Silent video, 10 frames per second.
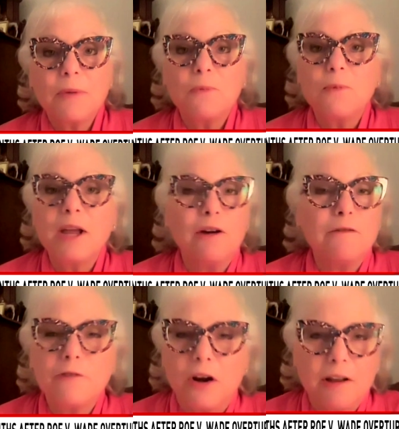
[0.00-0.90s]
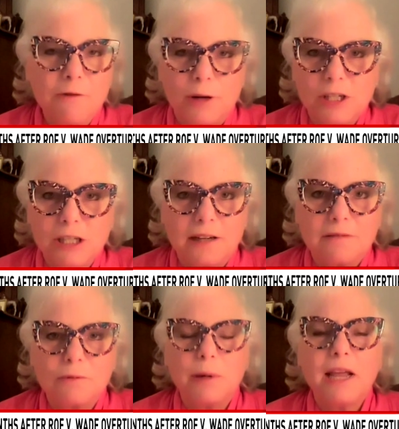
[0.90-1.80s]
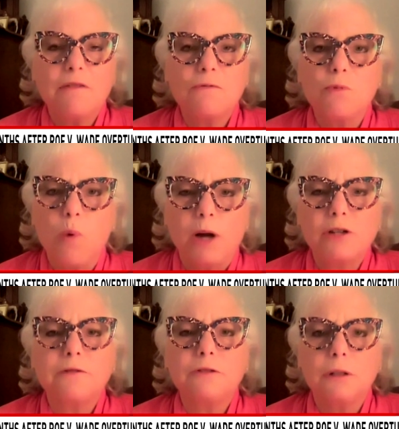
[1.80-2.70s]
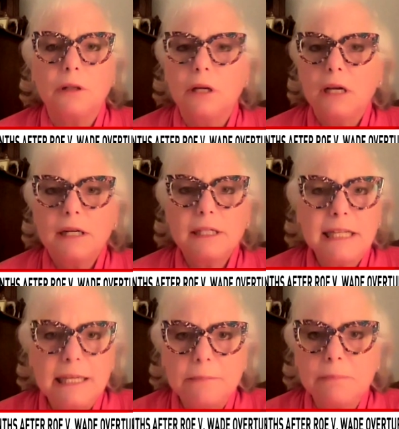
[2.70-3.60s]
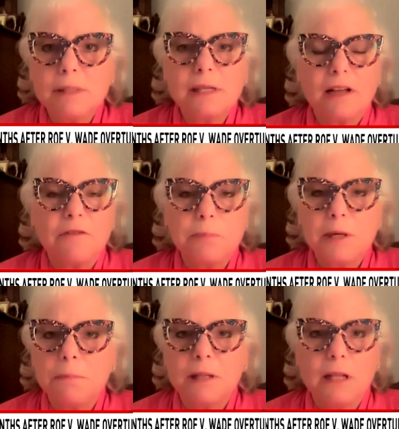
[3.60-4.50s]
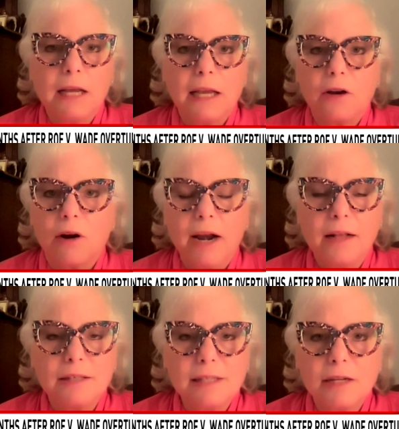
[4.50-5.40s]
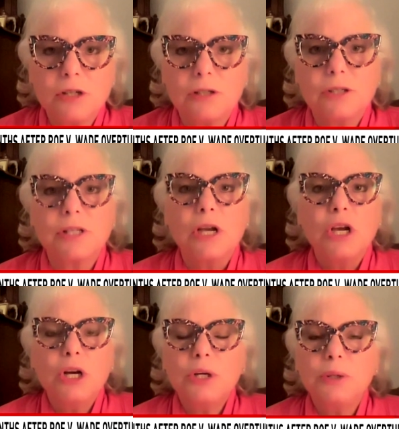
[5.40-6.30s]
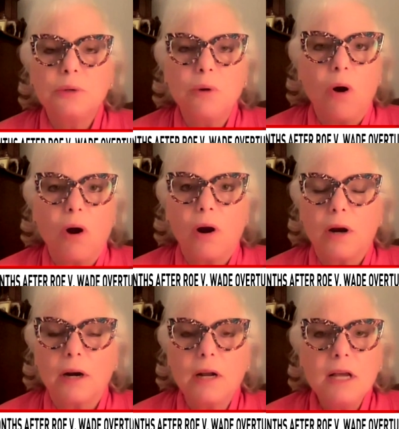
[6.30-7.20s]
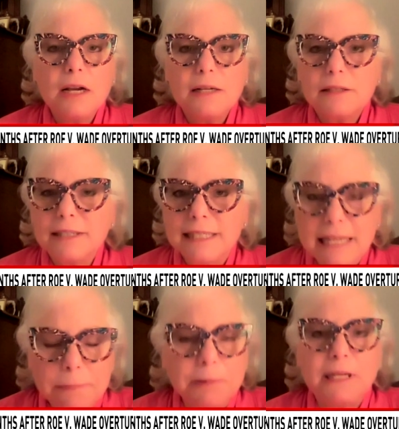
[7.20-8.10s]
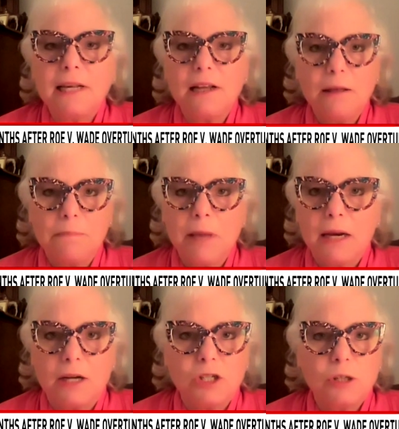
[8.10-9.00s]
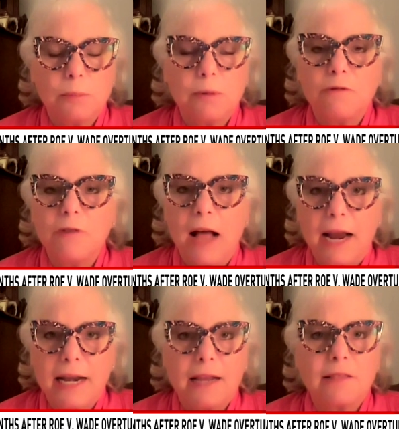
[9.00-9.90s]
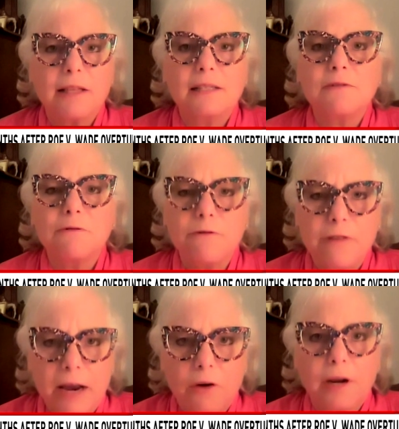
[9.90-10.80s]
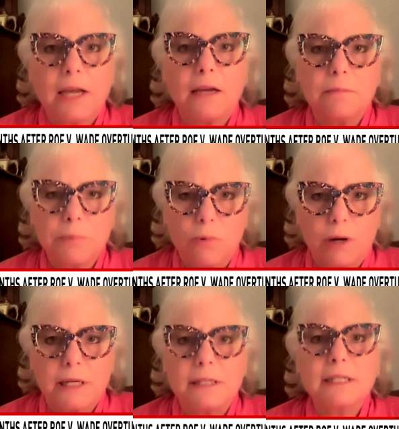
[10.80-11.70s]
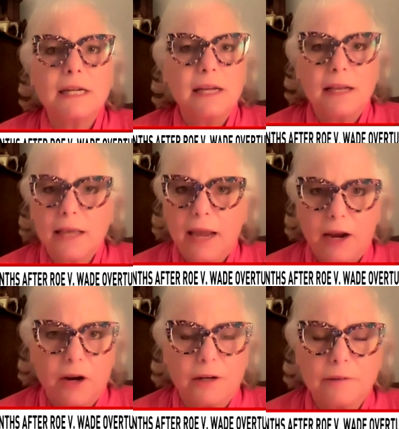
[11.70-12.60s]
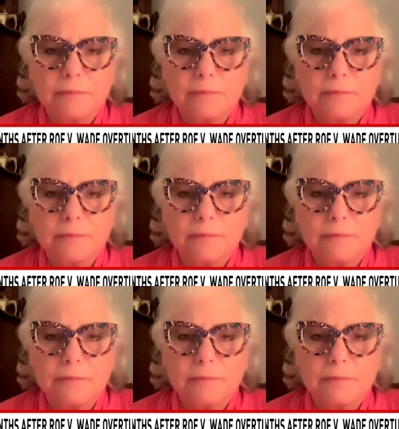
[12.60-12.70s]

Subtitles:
We are very fortunate. We have wonderful teams of people in our health centers who are deeply committed to providing this very important care.